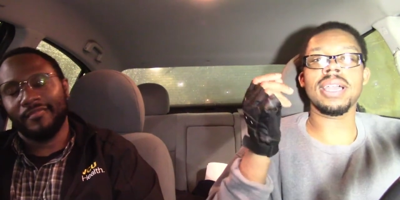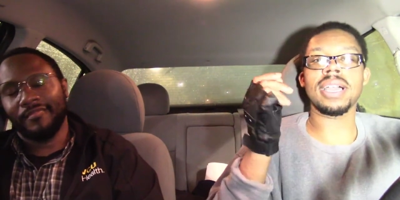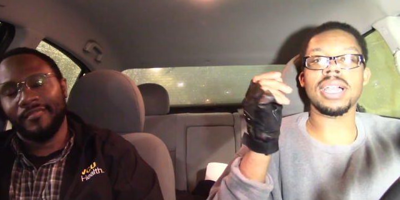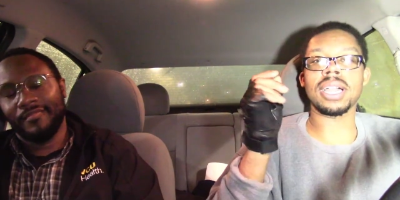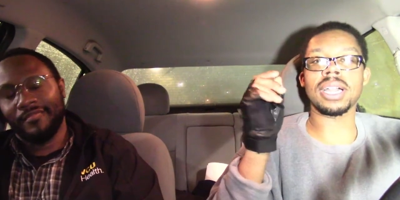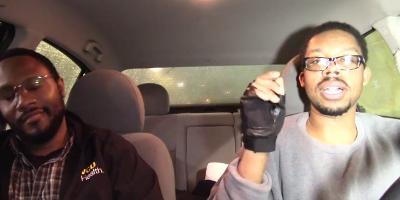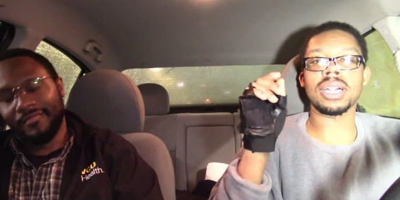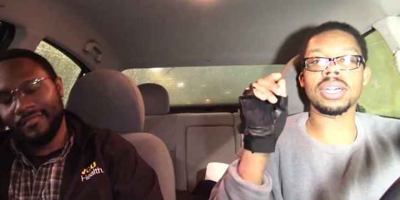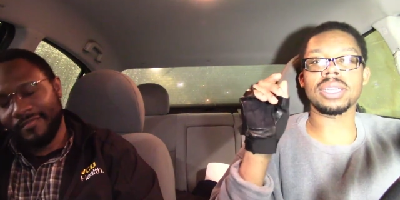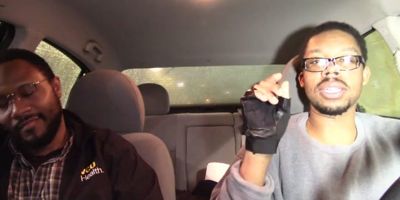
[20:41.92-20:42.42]

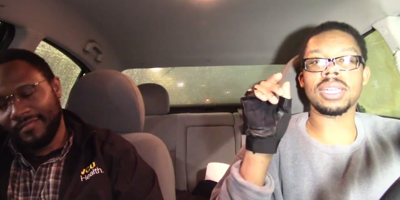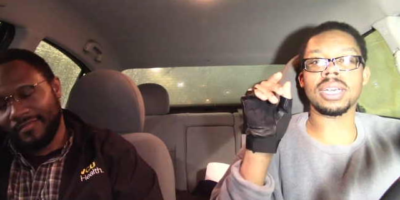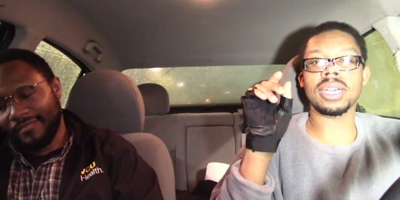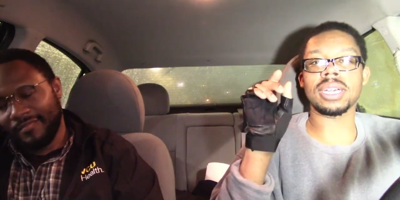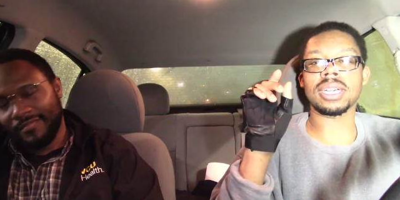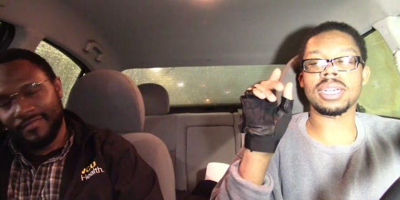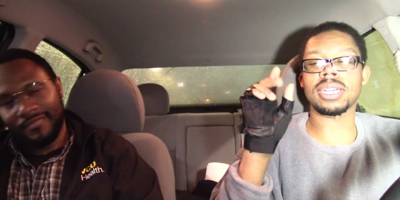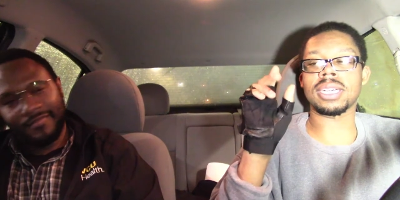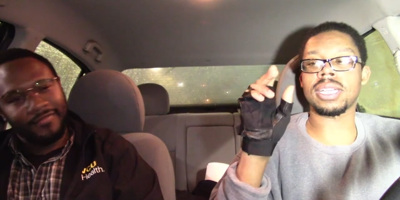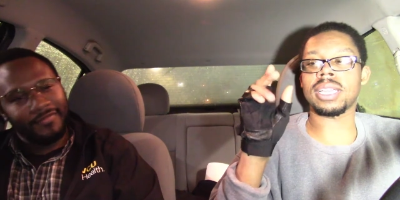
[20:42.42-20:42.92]
Speaker 1: Uh, uh,
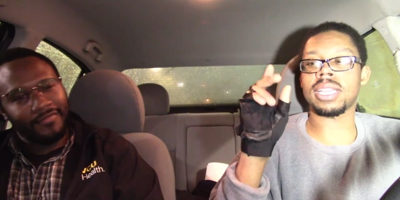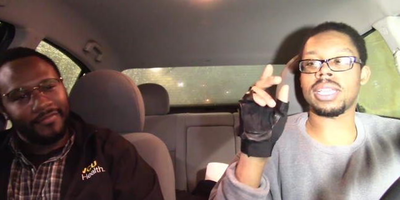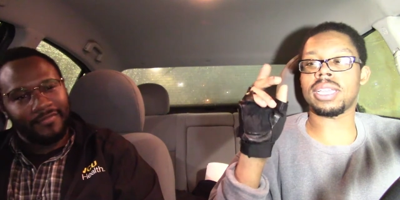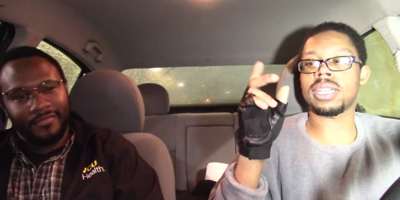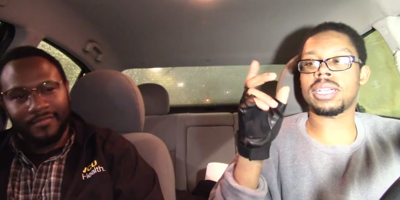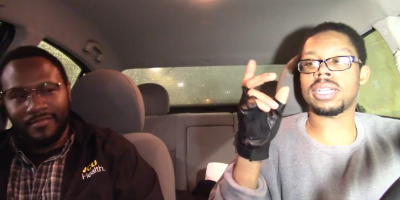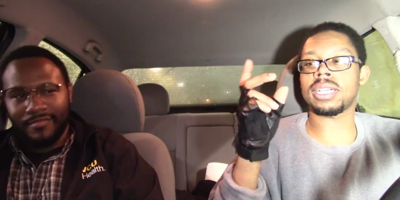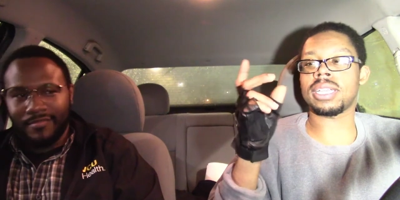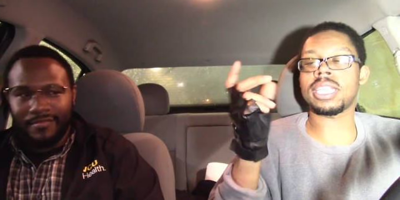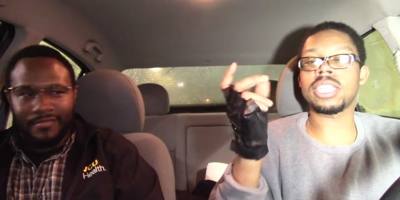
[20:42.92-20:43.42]

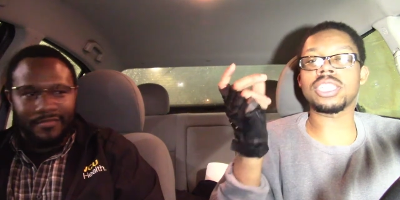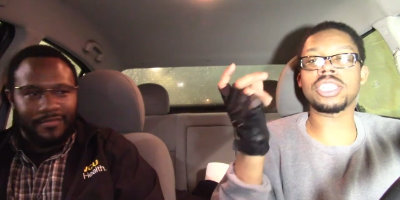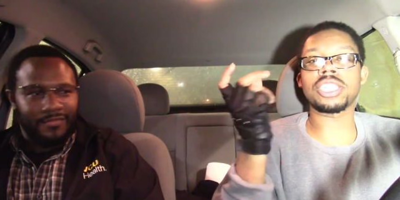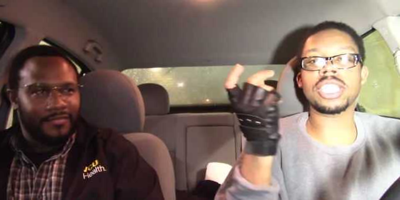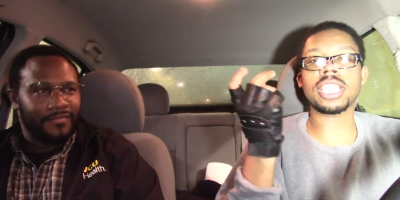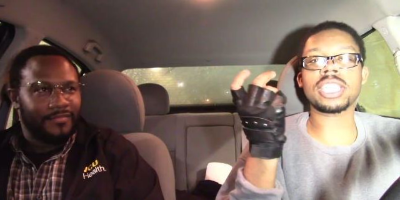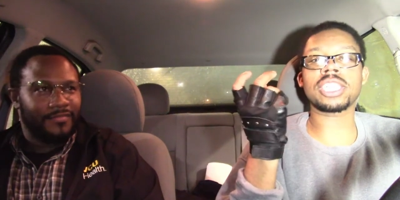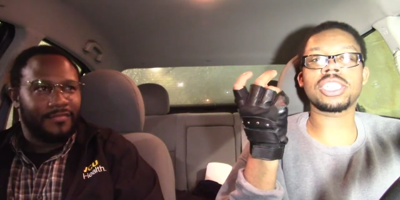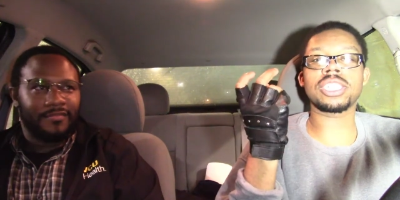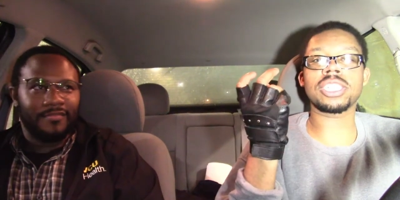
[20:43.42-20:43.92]
a,
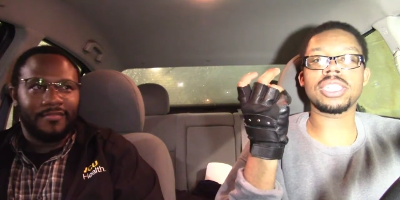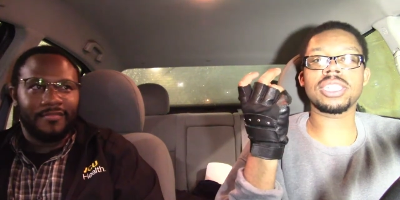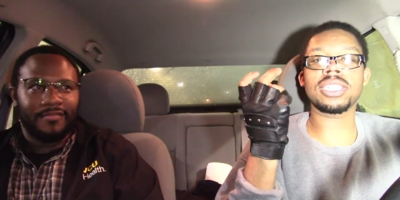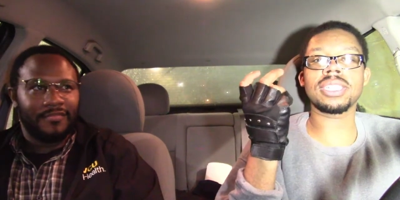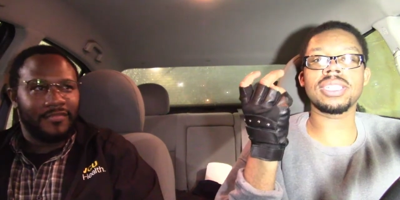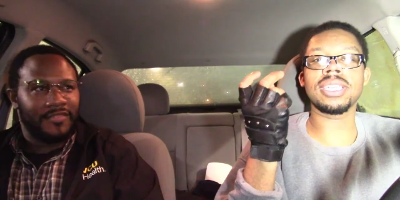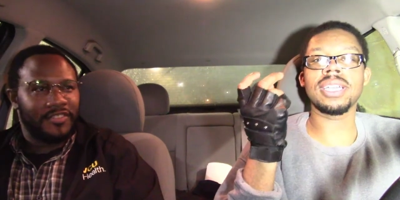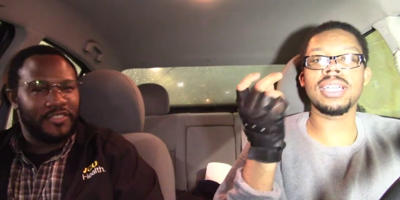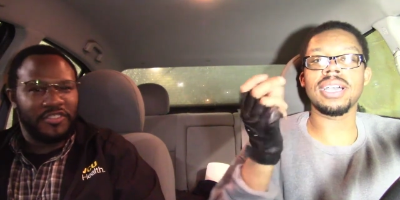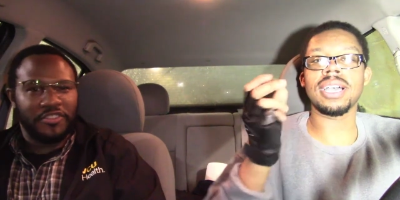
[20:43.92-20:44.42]
injection, the
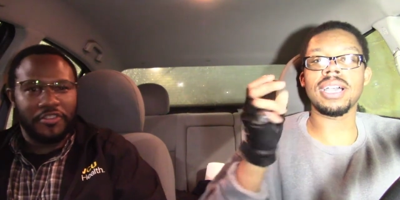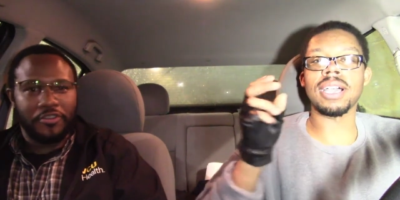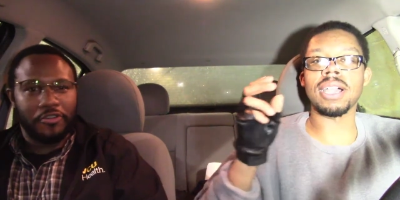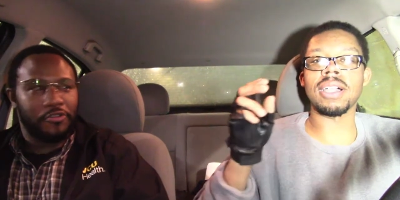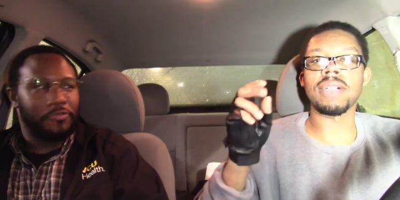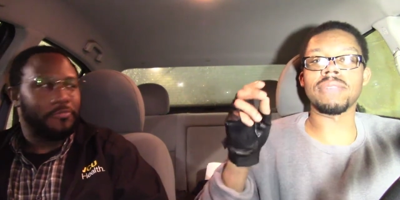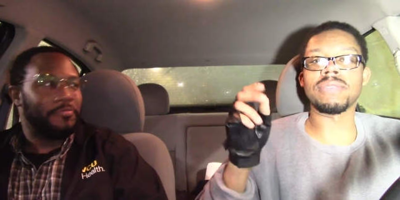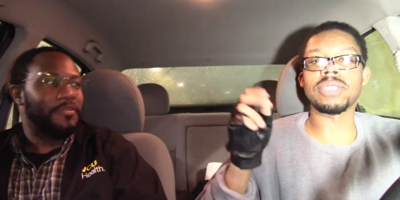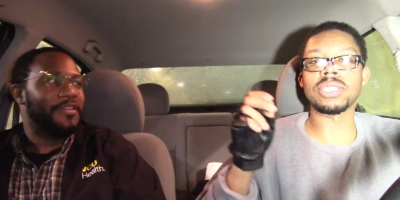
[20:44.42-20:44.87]
serum. the